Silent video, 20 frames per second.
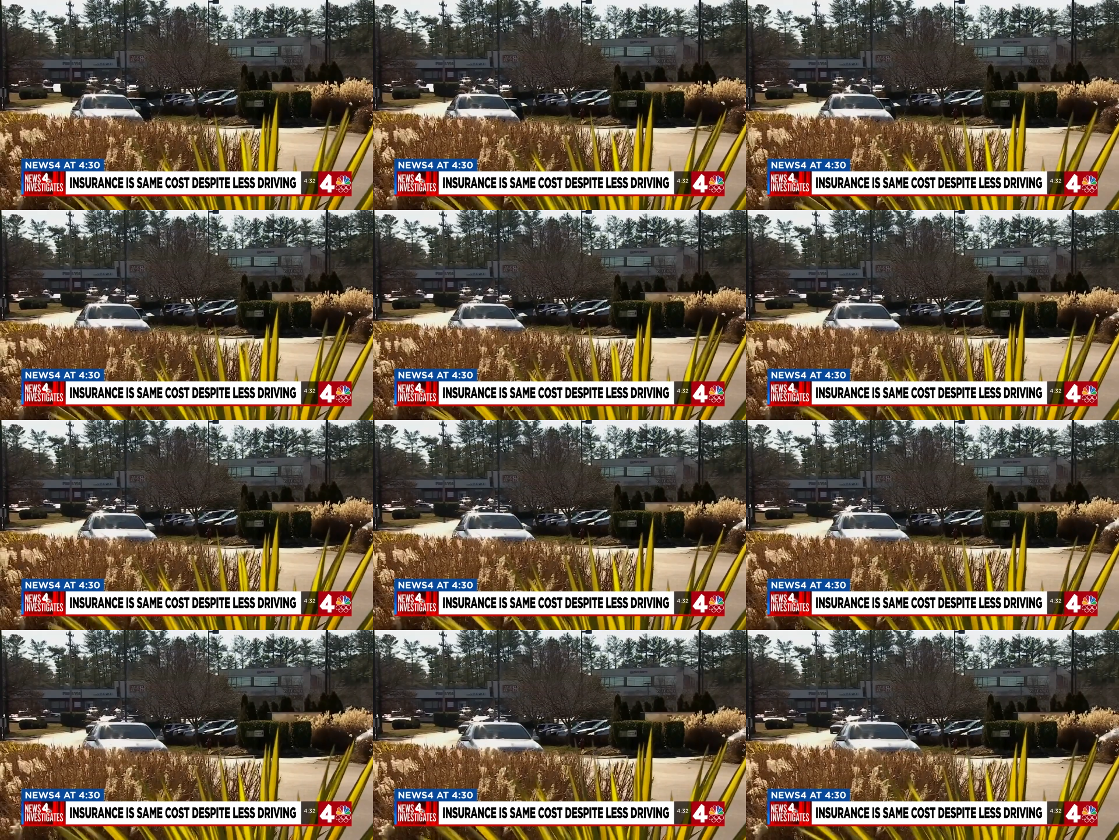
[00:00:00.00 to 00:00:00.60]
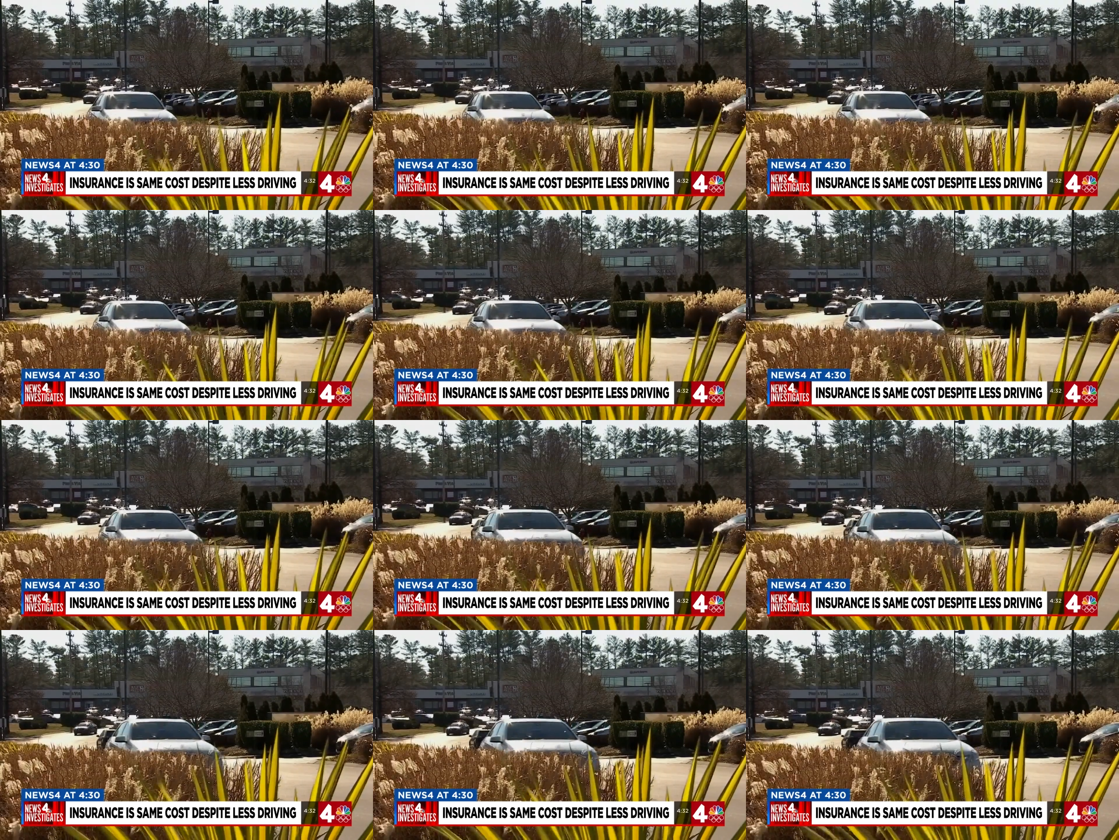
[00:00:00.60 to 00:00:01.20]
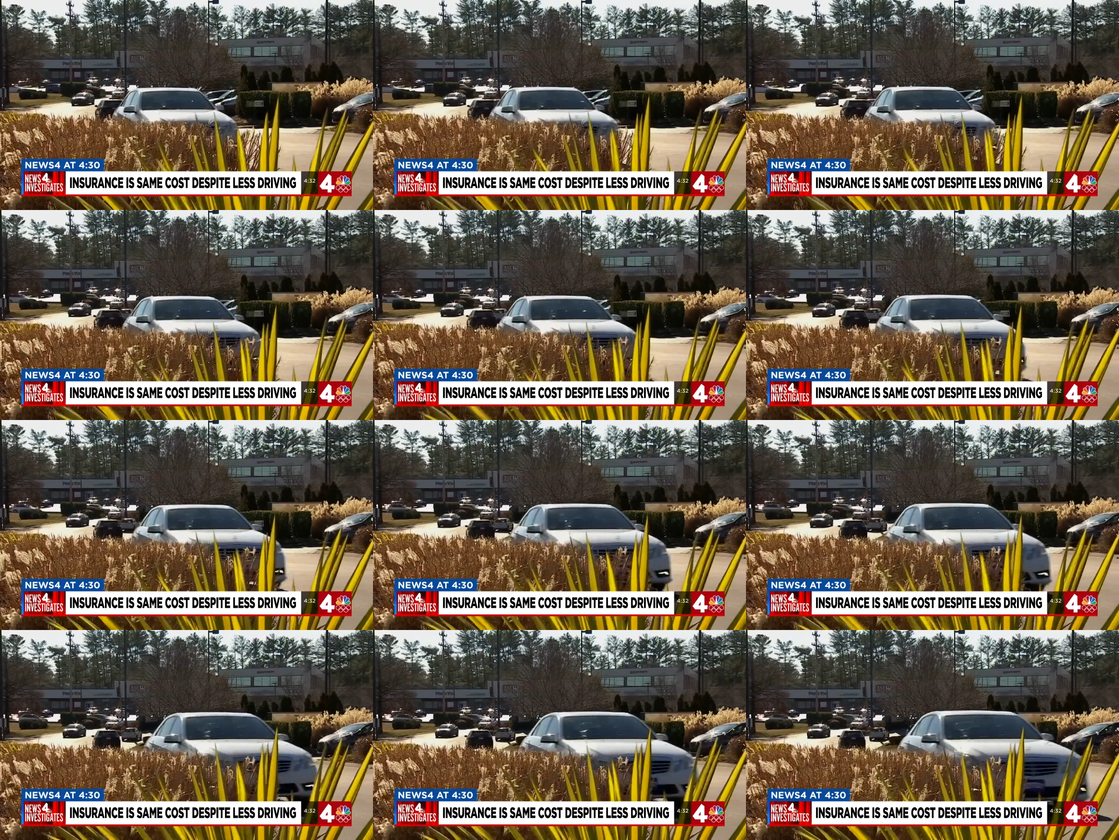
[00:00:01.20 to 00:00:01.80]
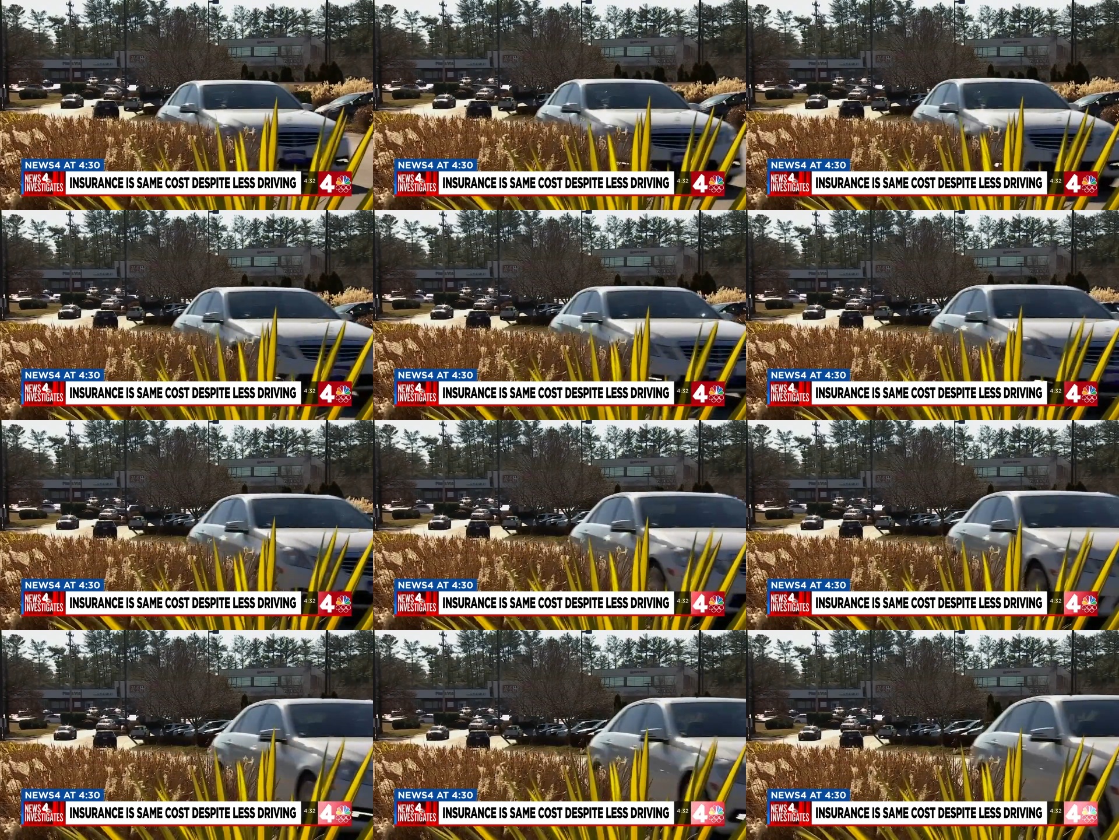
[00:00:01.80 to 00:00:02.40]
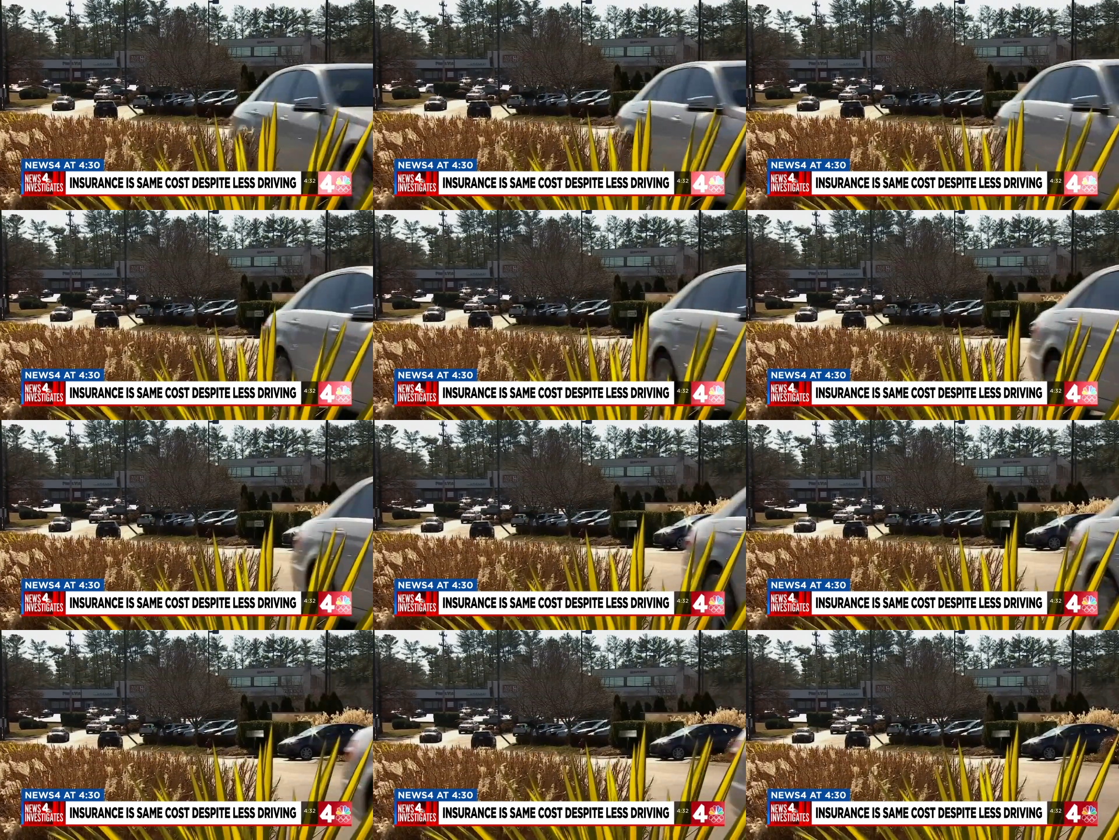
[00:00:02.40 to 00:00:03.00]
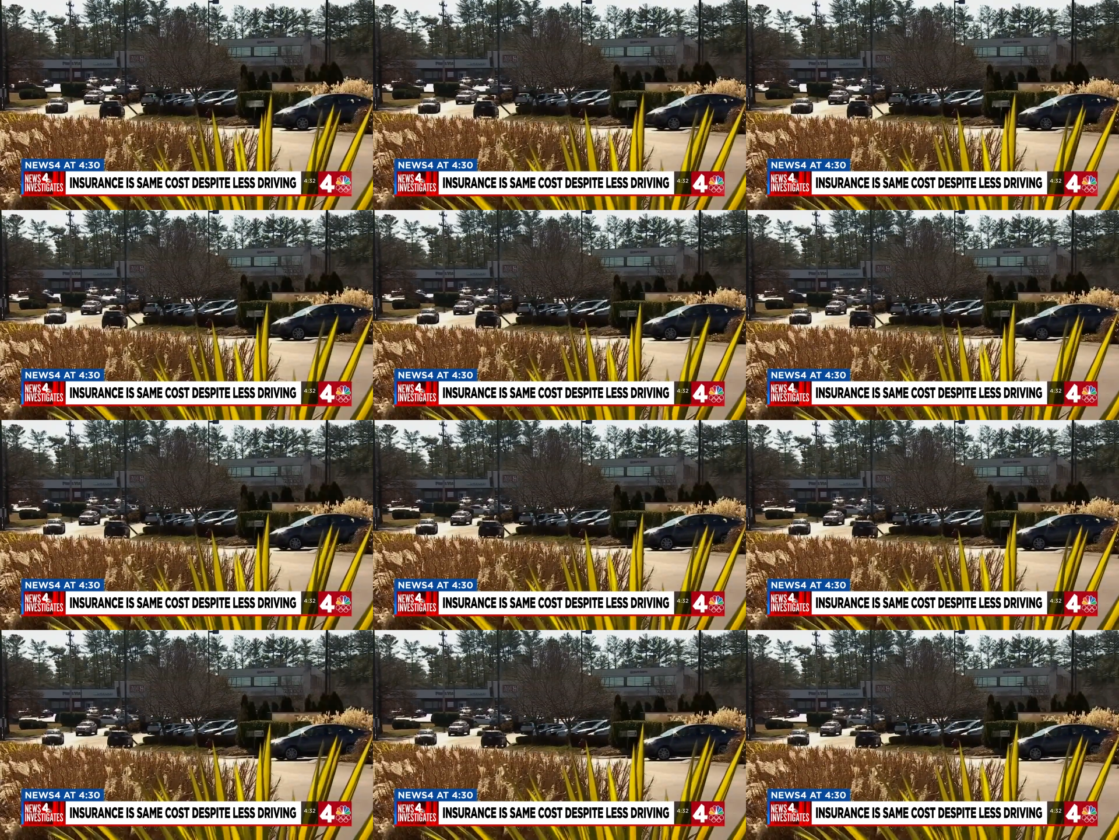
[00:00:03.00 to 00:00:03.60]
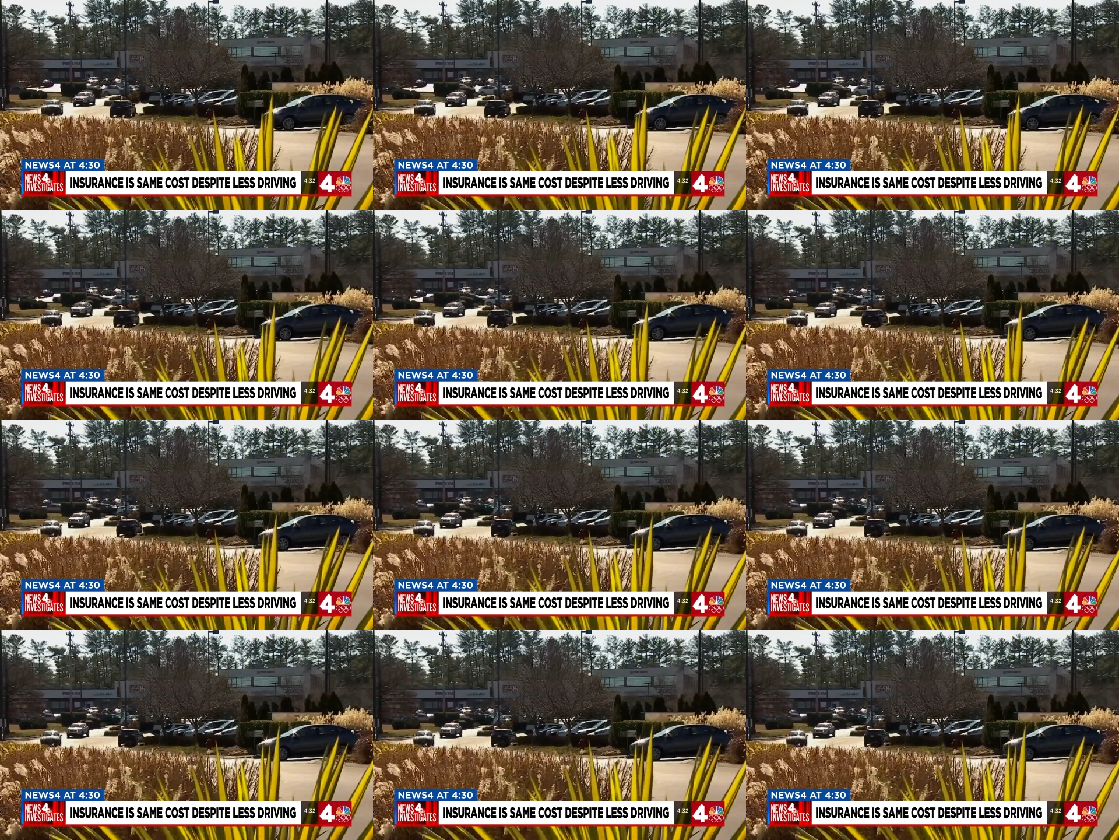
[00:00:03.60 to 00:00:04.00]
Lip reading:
(no speaker visible)